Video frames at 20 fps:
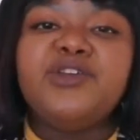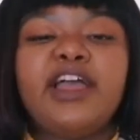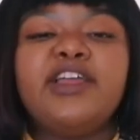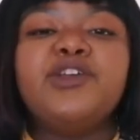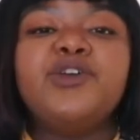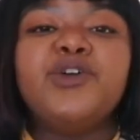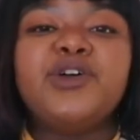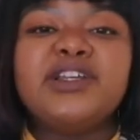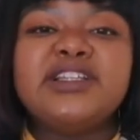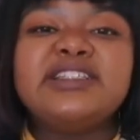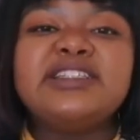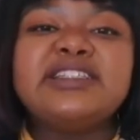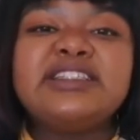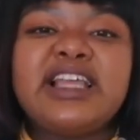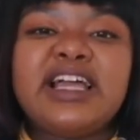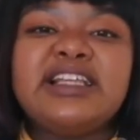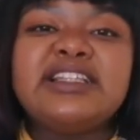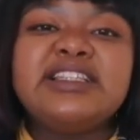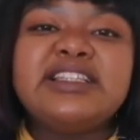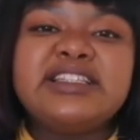Are you going to
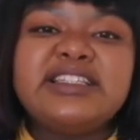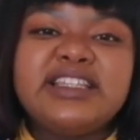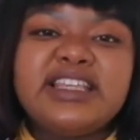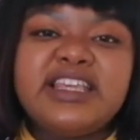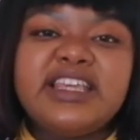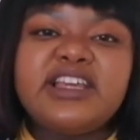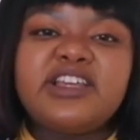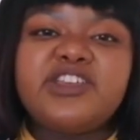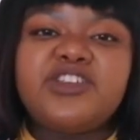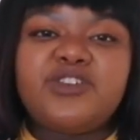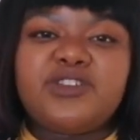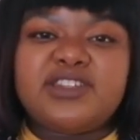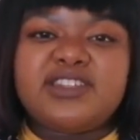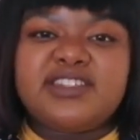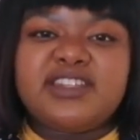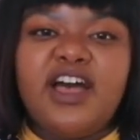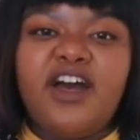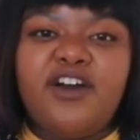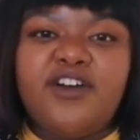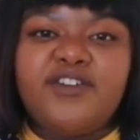start seeing
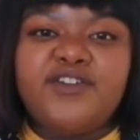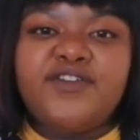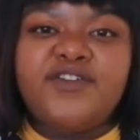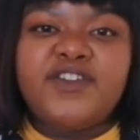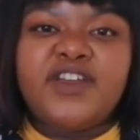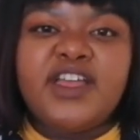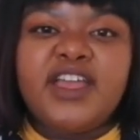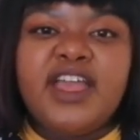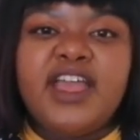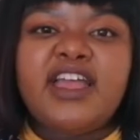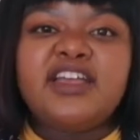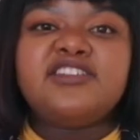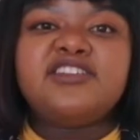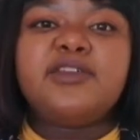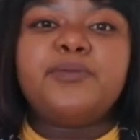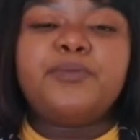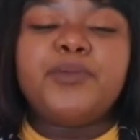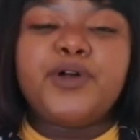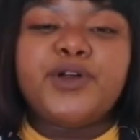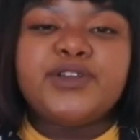yourself
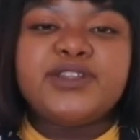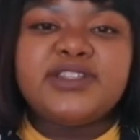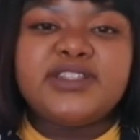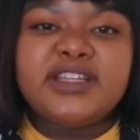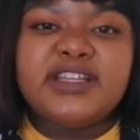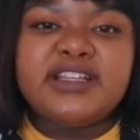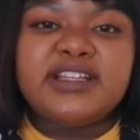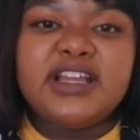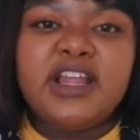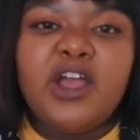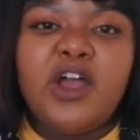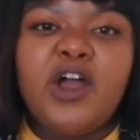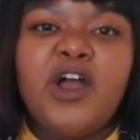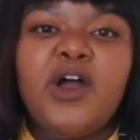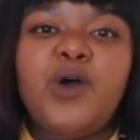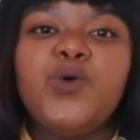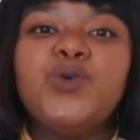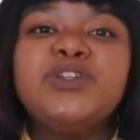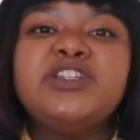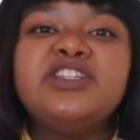as the person
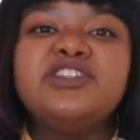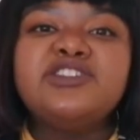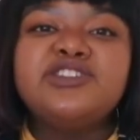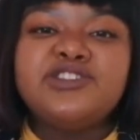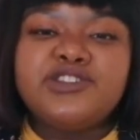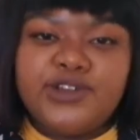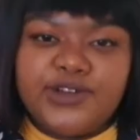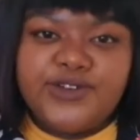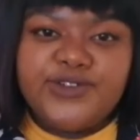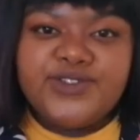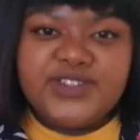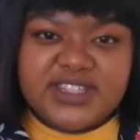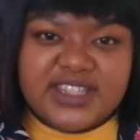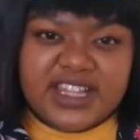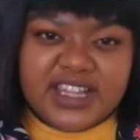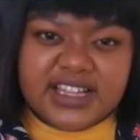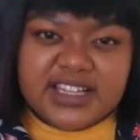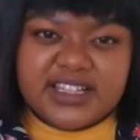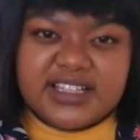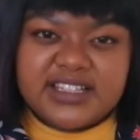who deserves
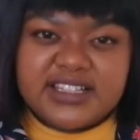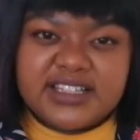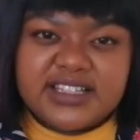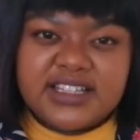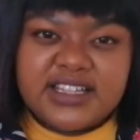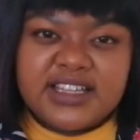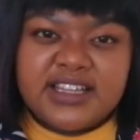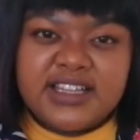things?